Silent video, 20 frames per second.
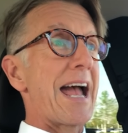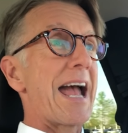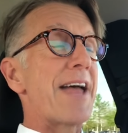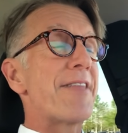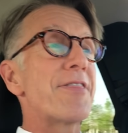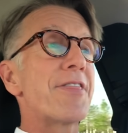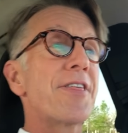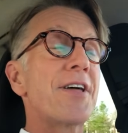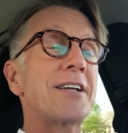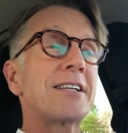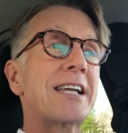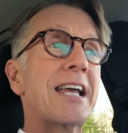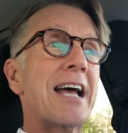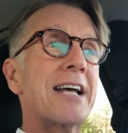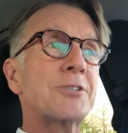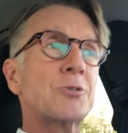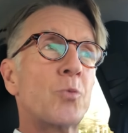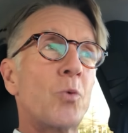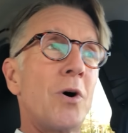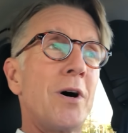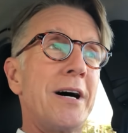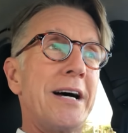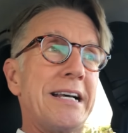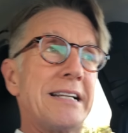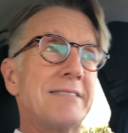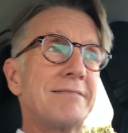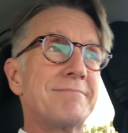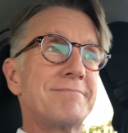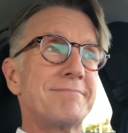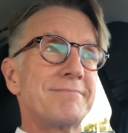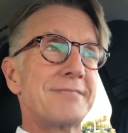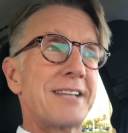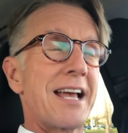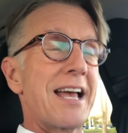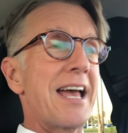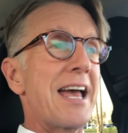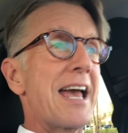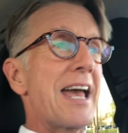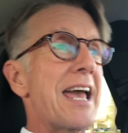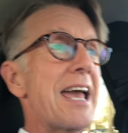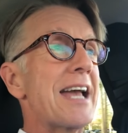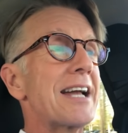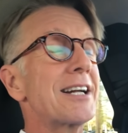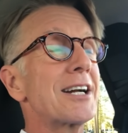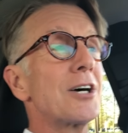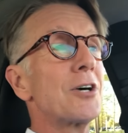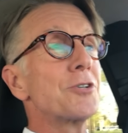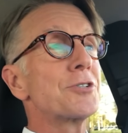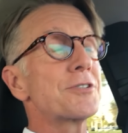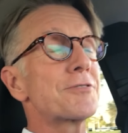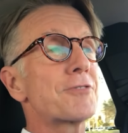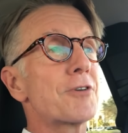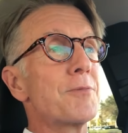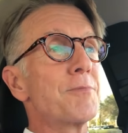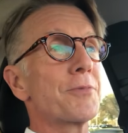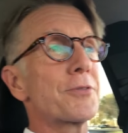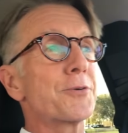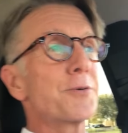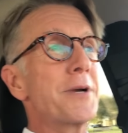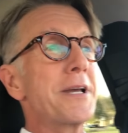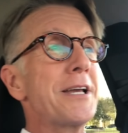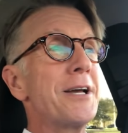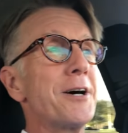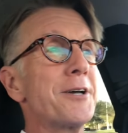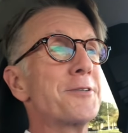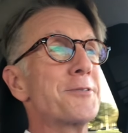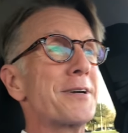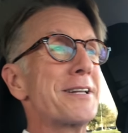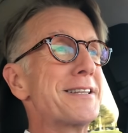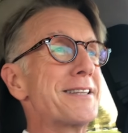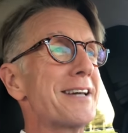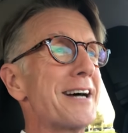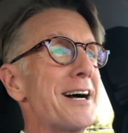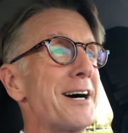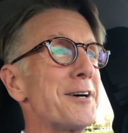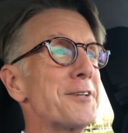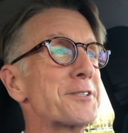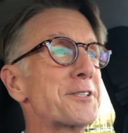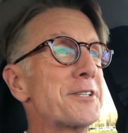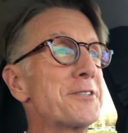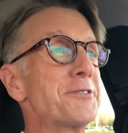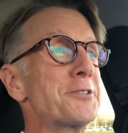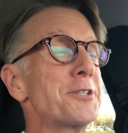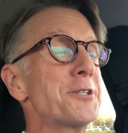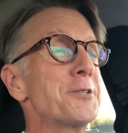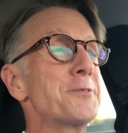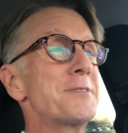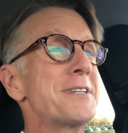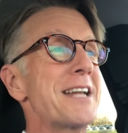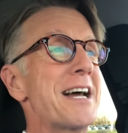And then guess what? It goes from $300,000 to